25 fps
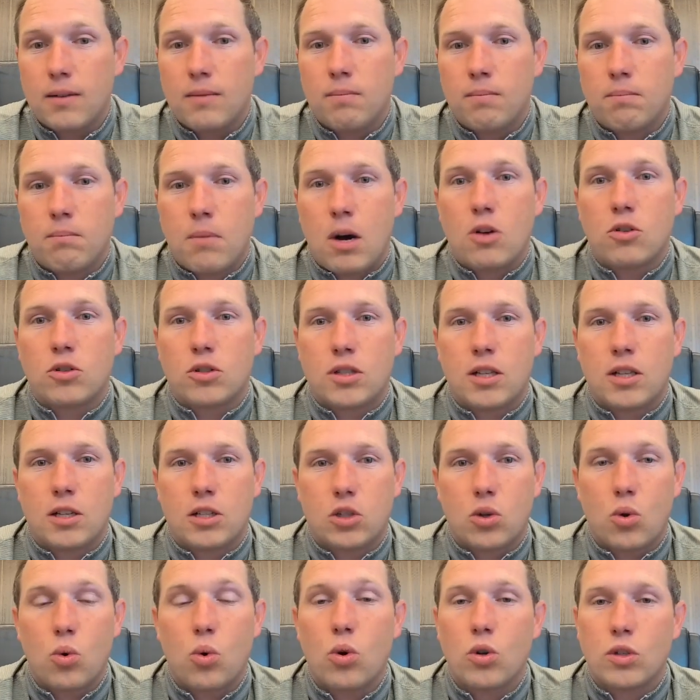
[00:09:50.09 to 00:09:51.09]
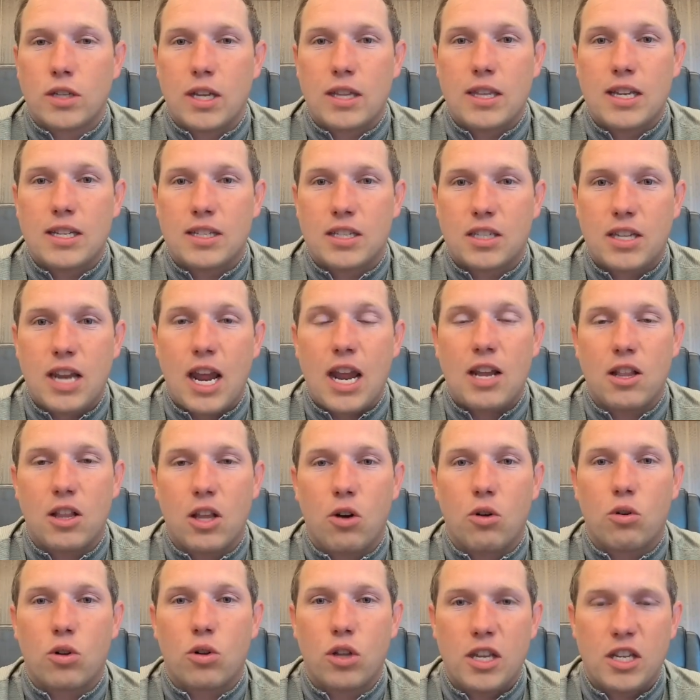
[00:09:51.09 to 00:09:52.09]
most of the schools in this state
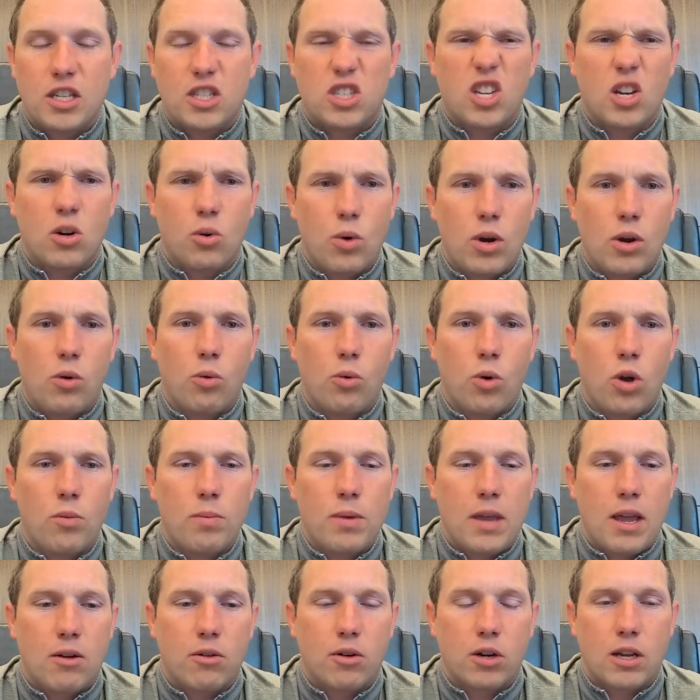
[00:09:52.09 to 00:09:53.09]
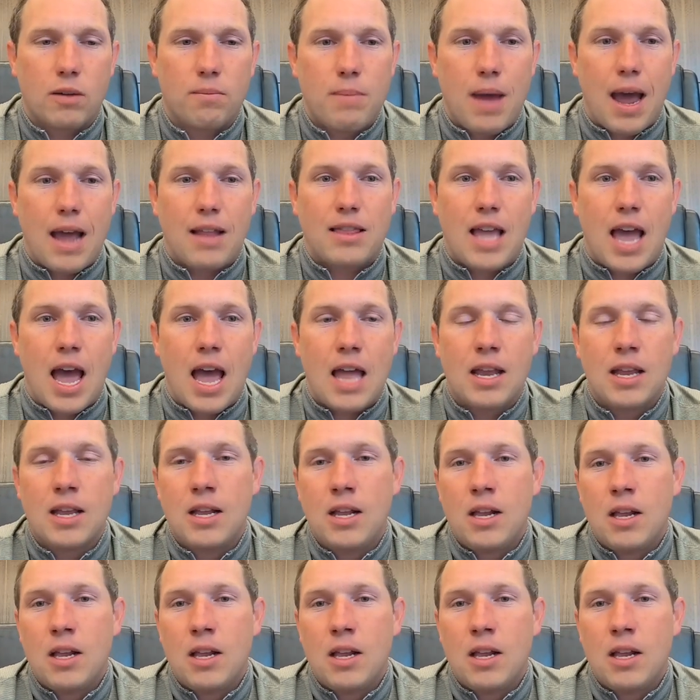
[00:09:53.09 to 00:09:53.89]
locally. So we'll be able to combat that.